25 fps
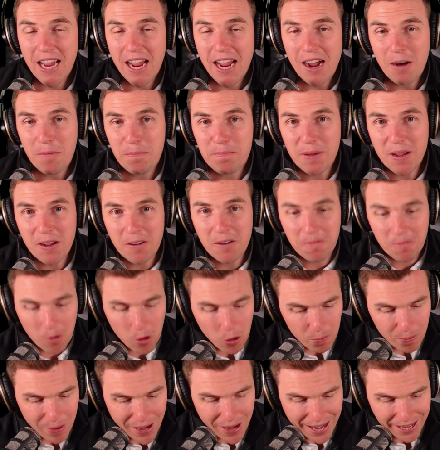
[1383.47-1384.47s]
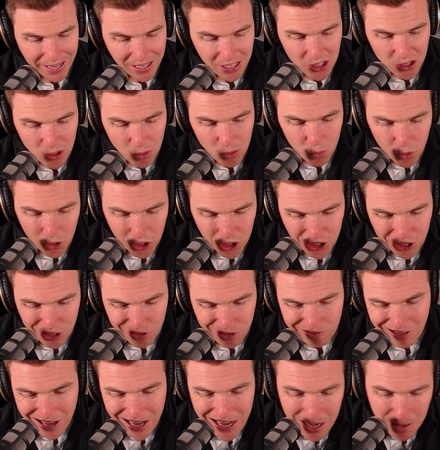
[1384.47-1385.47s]
our big four banks, would
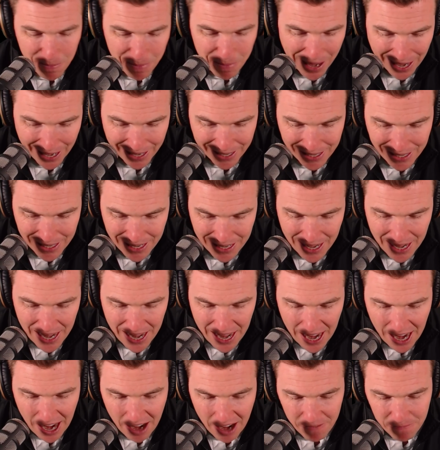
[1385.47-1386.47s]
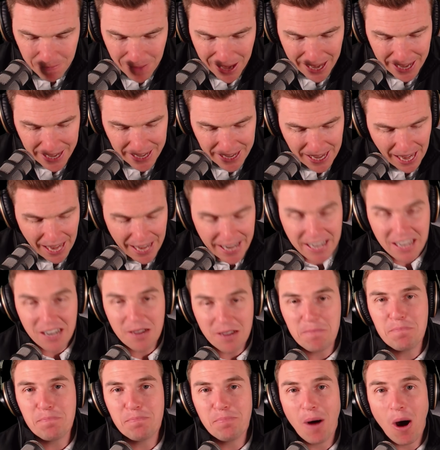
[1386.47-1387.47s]
you read about it, have made a
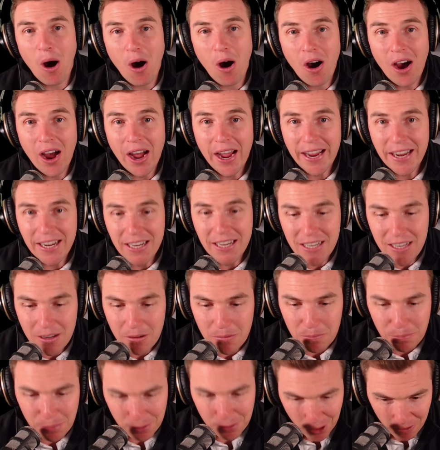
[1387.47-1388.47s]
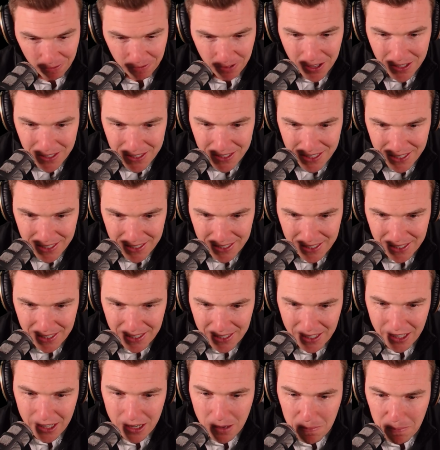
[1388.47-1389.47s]
combined profit
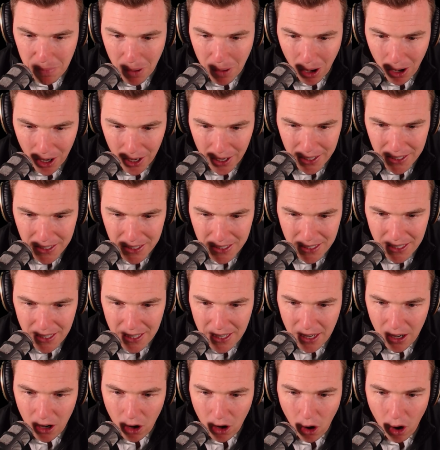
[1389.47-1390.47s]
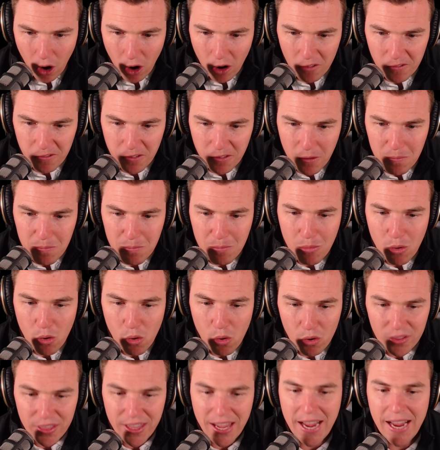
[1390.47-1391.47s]
combined of
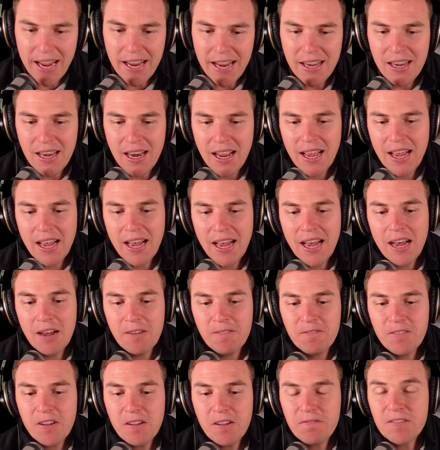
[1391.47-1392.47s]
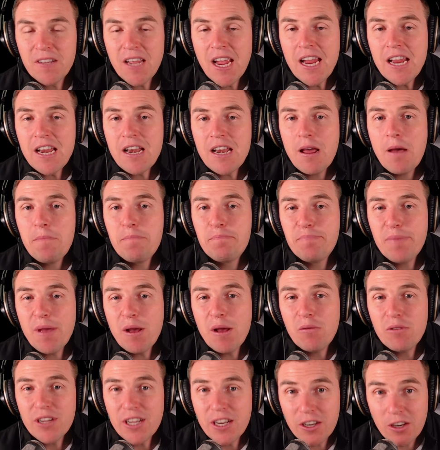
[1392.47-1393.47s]
more than uh, $15
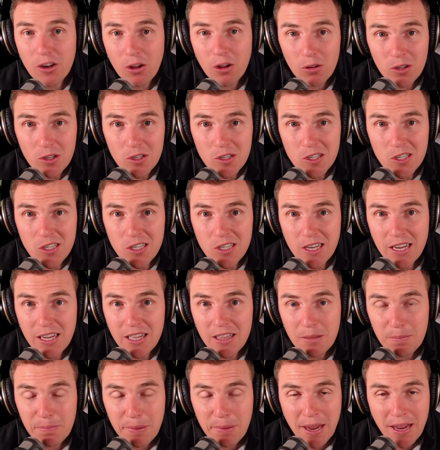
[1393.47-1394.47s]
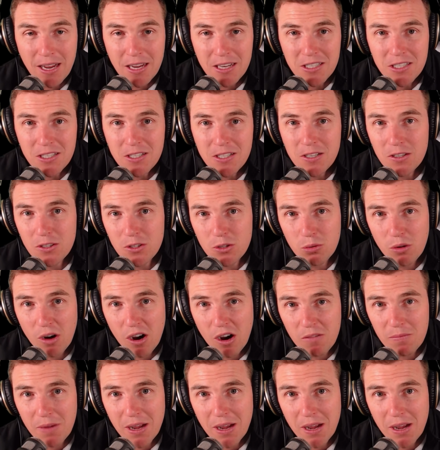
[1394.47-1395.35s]
billion in the past 12